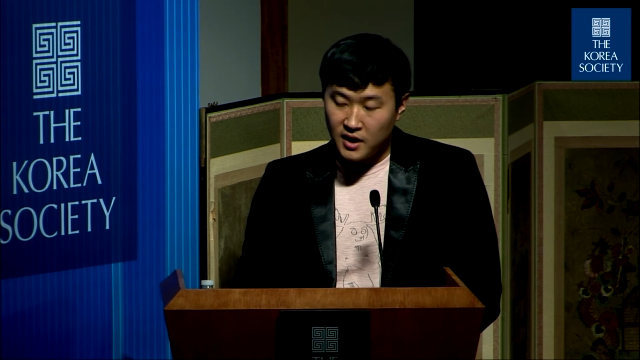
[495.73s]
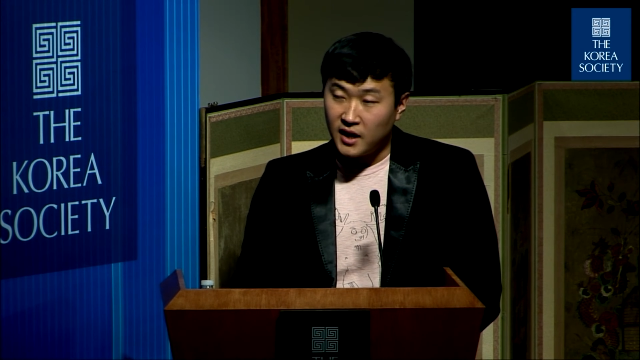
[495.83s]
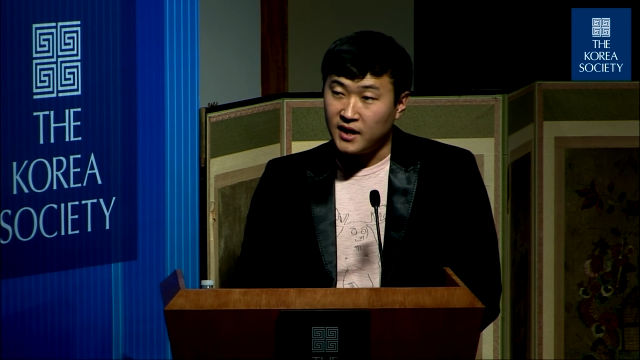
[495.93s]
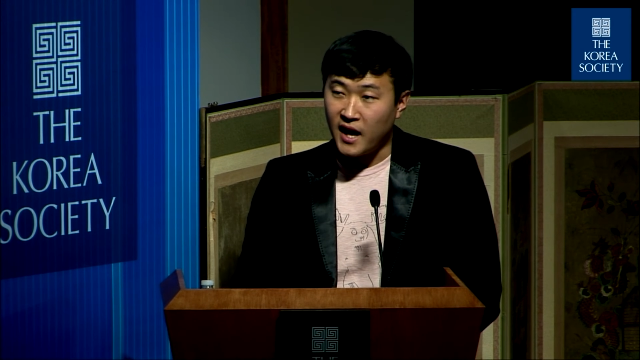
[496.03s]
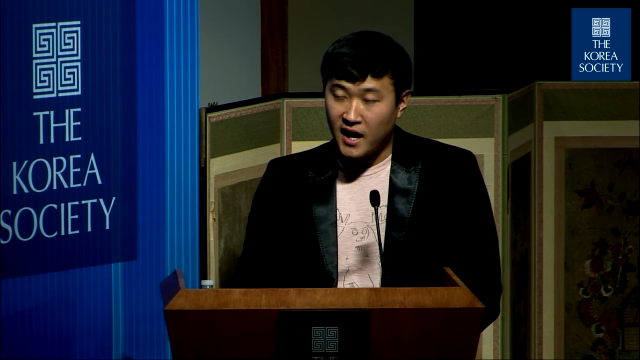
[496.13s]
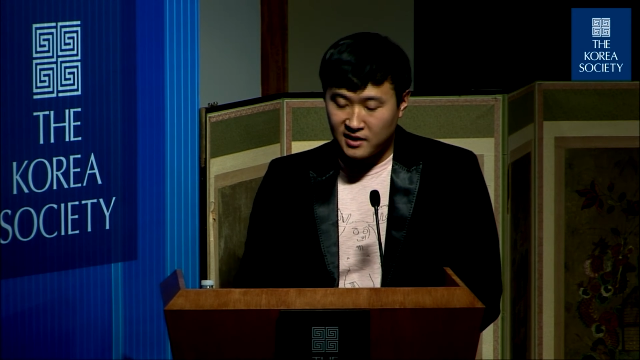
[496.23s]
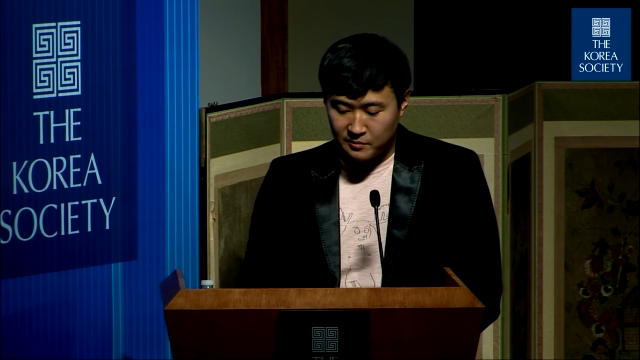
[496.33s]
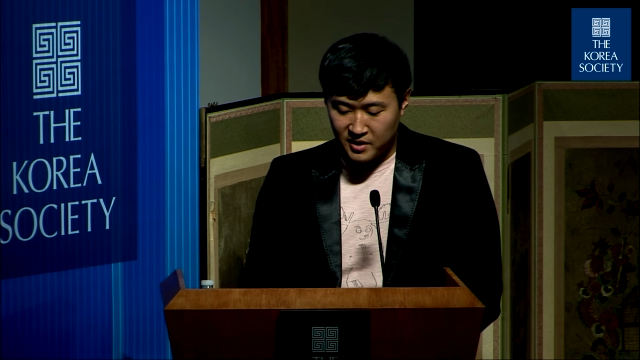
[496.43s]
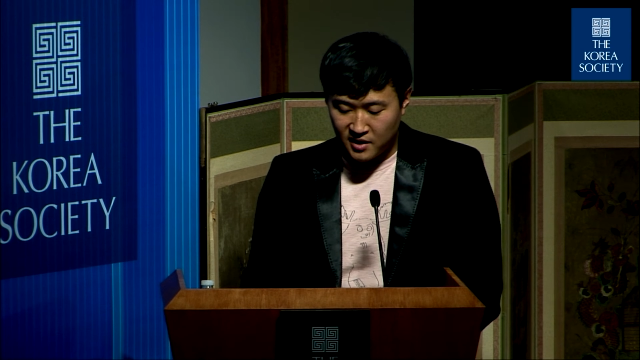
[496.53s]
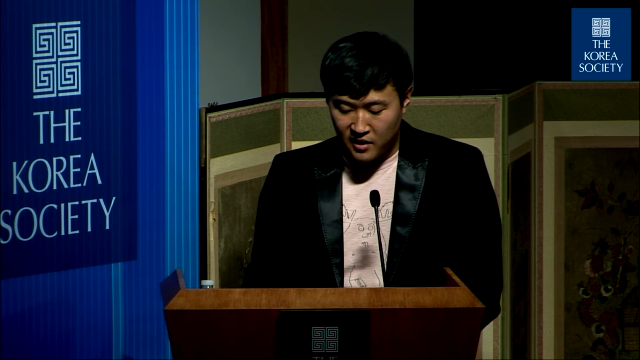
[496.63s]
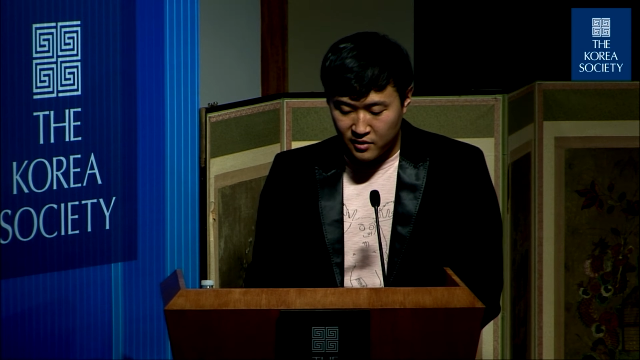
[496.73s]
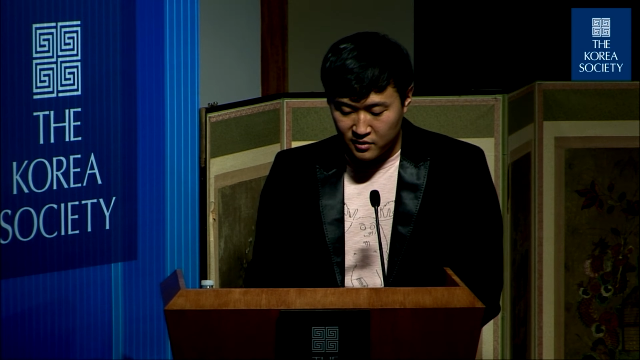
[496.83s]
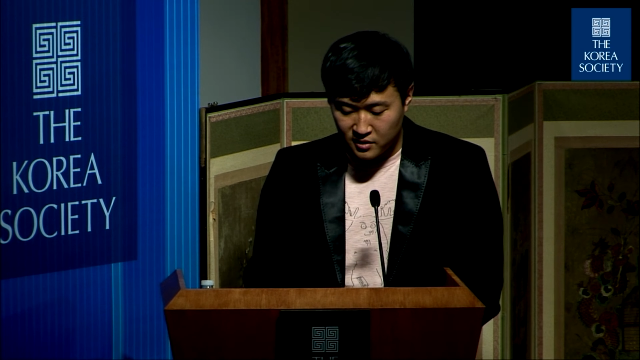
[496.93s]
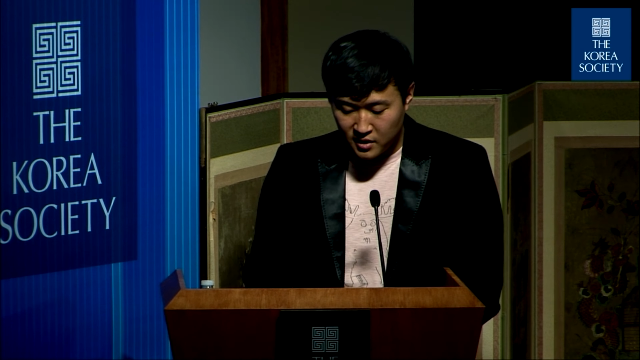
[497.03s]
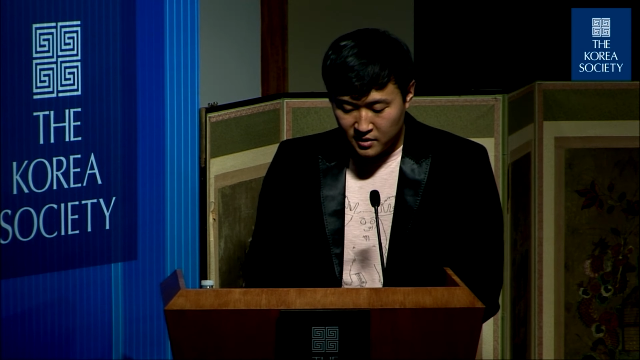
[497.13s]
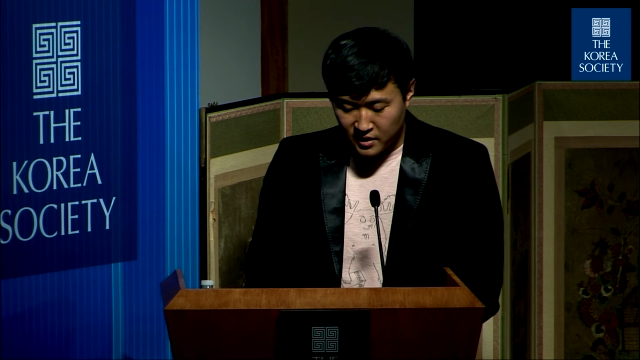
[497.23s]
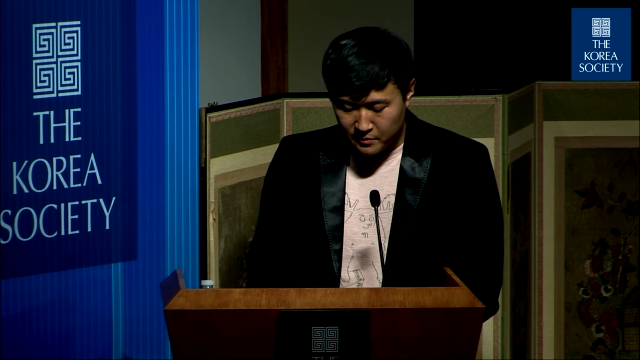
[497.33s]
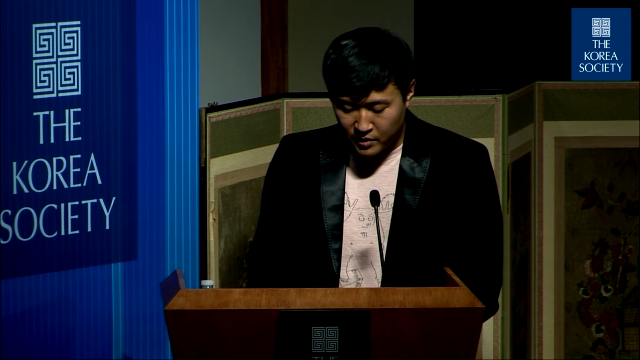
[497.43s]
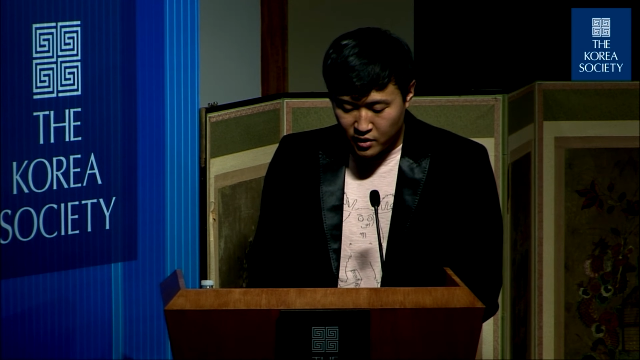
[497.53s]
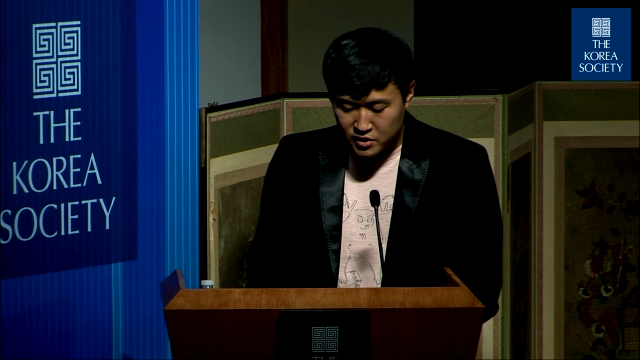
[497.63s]
and had to be tethered like
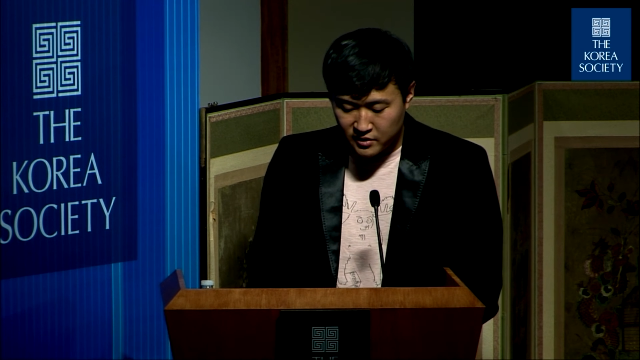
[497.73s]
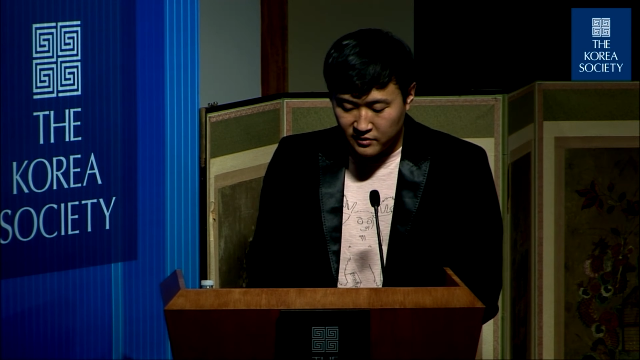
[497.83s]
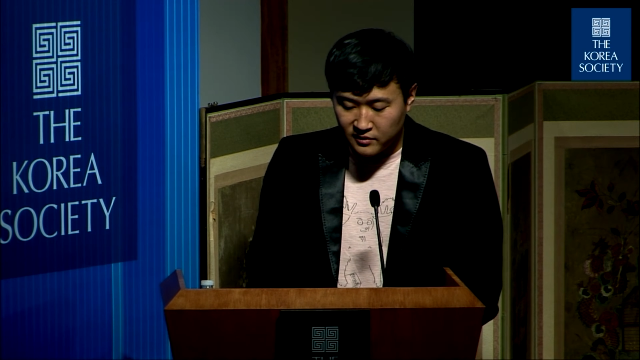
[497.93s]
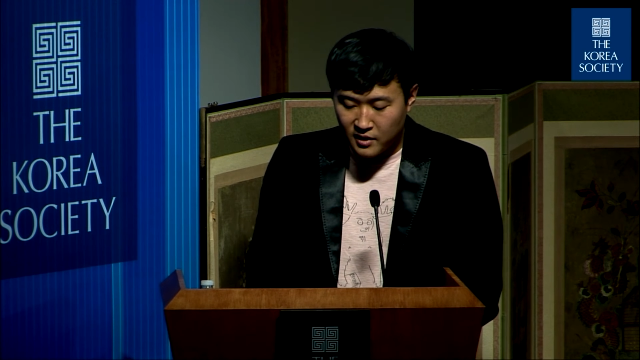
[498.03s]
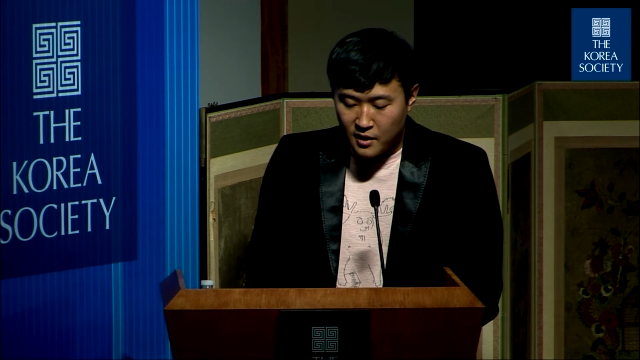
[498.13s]
barges.